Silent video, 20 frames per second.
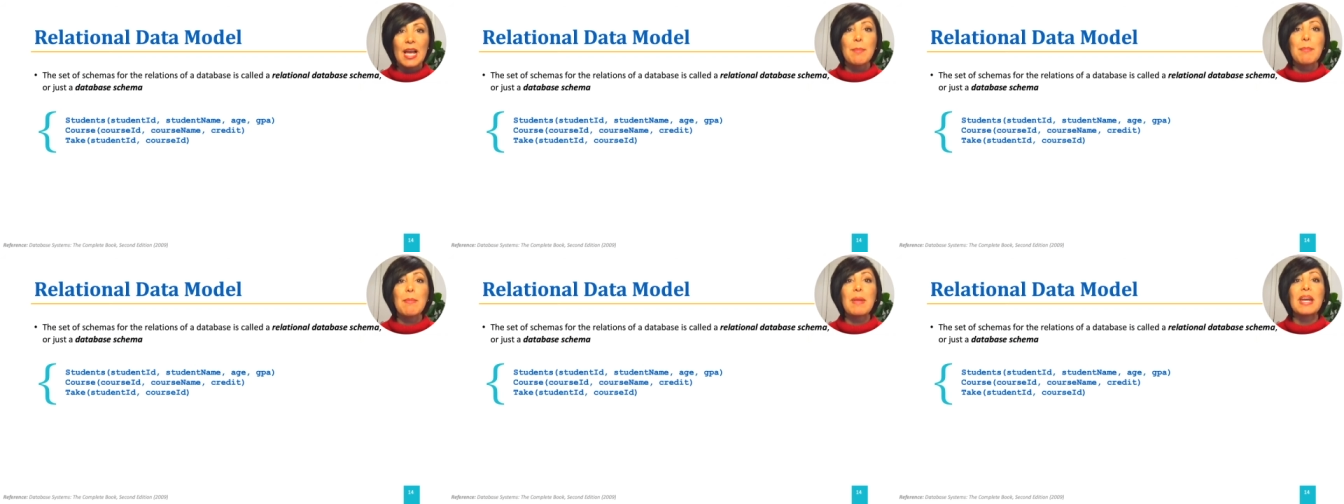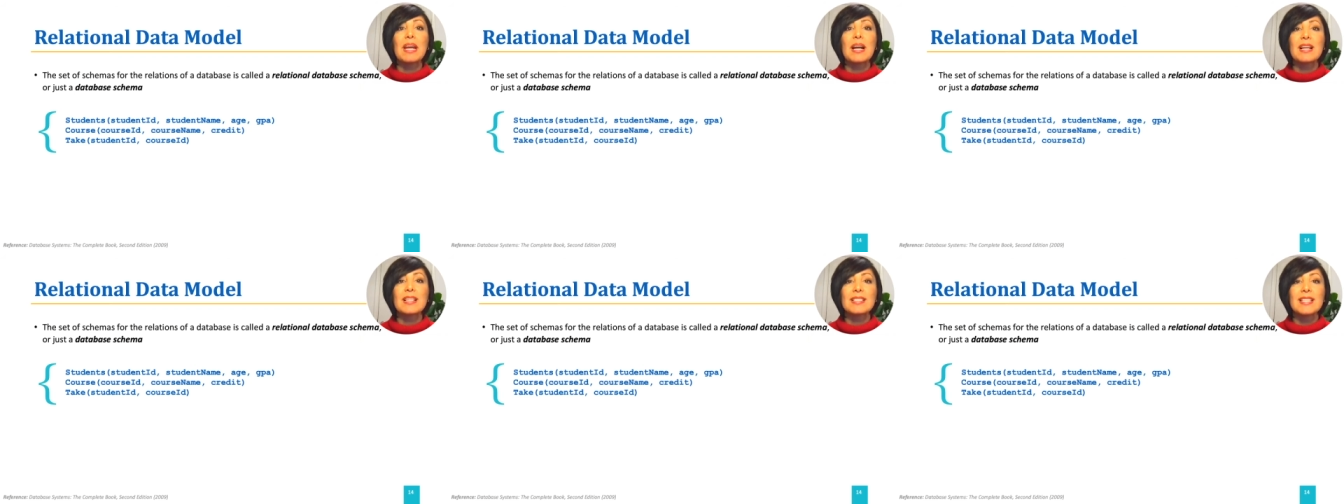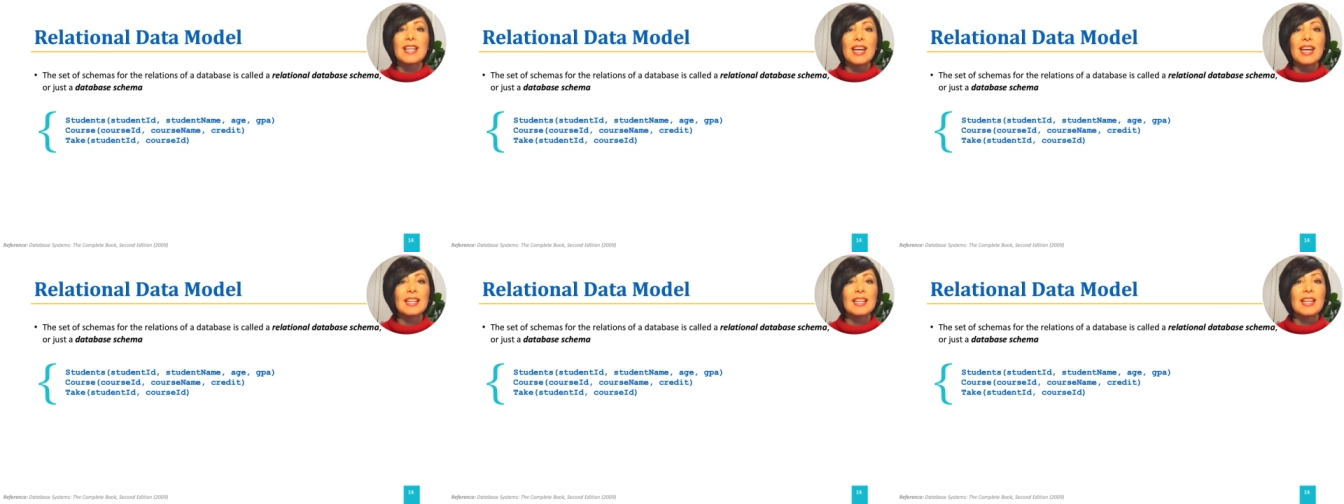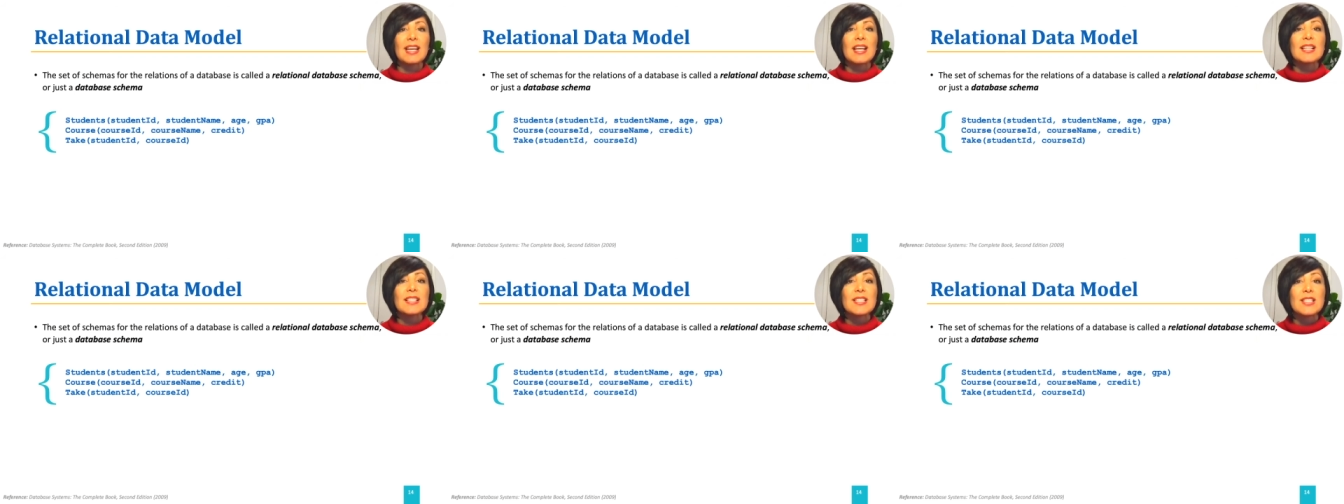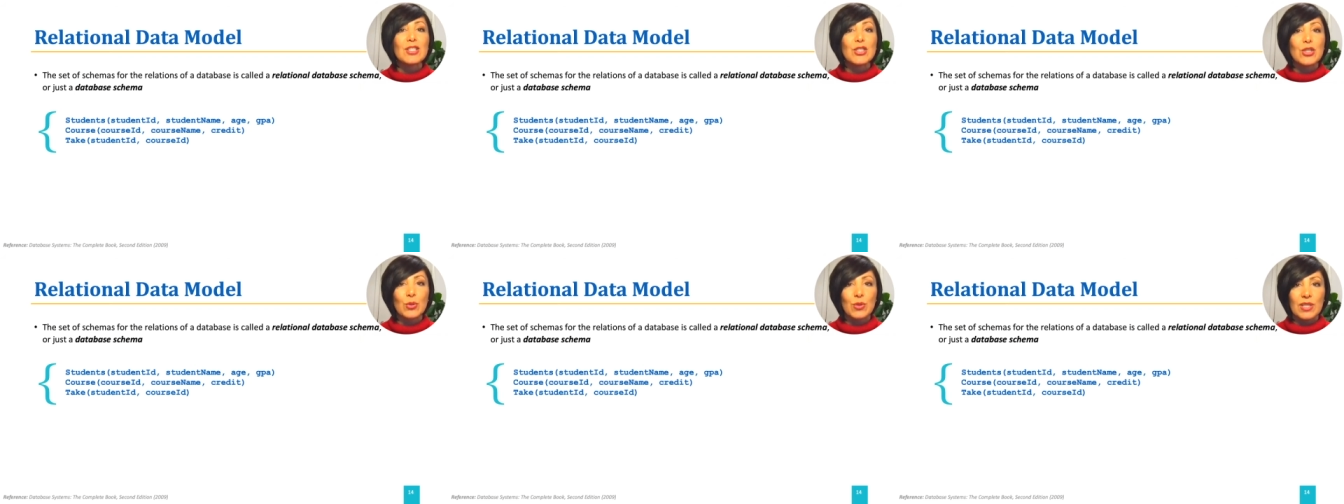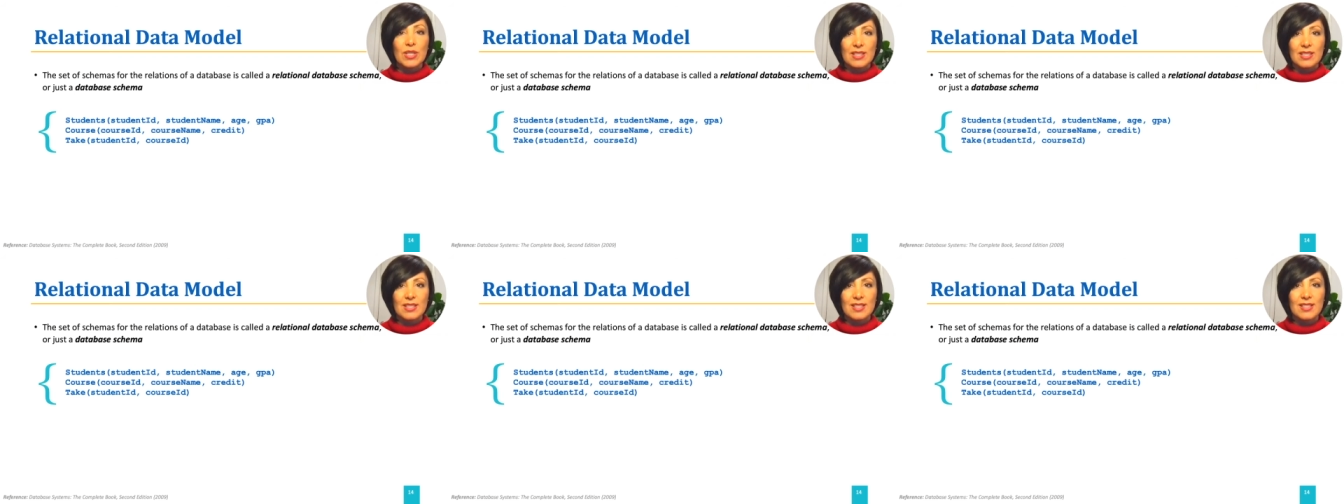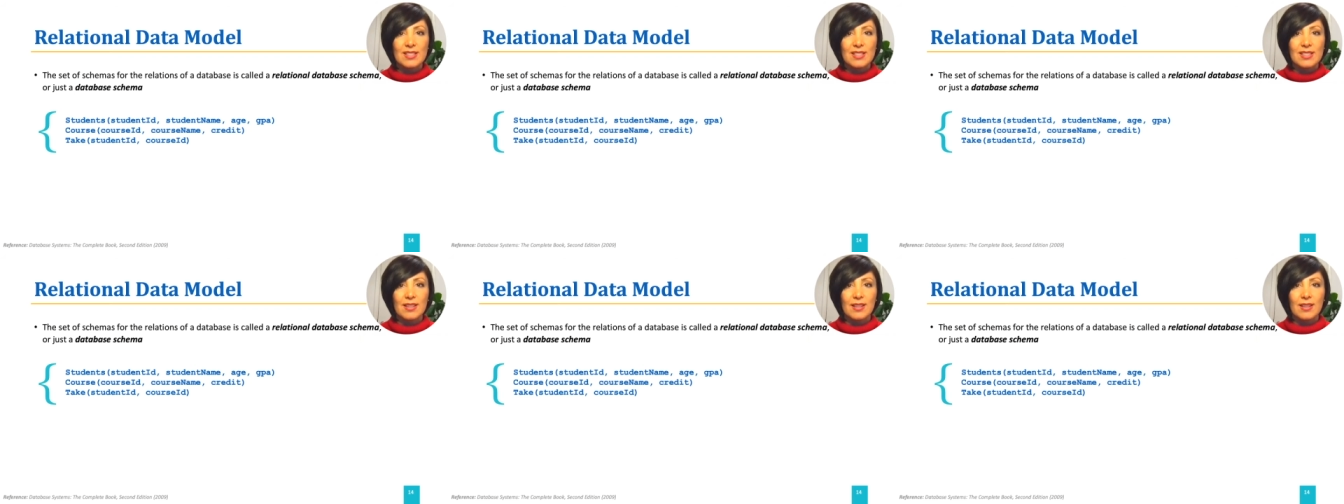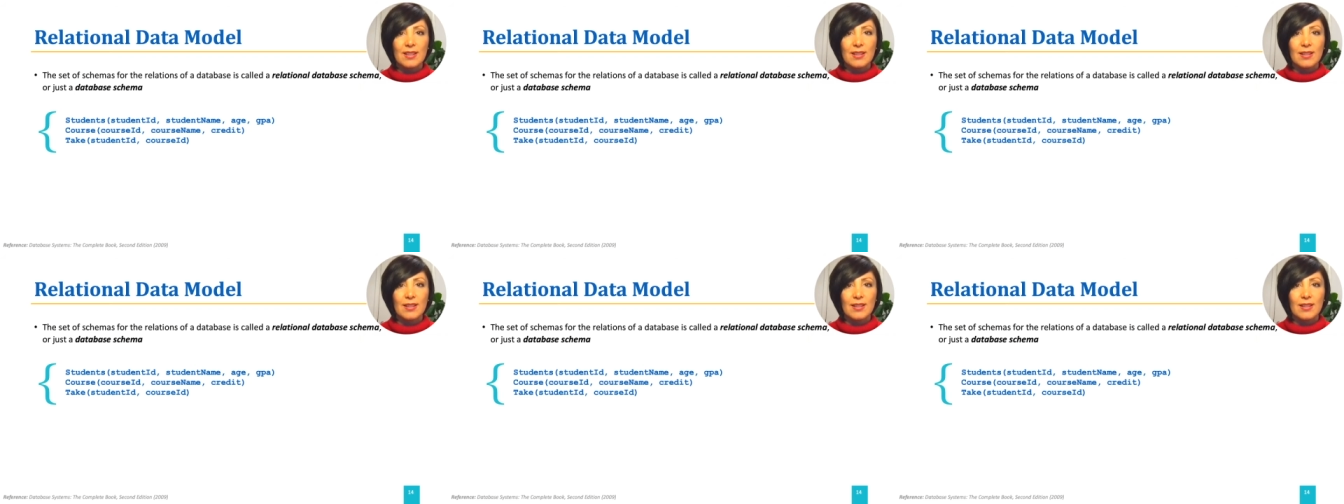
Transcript: may contain students,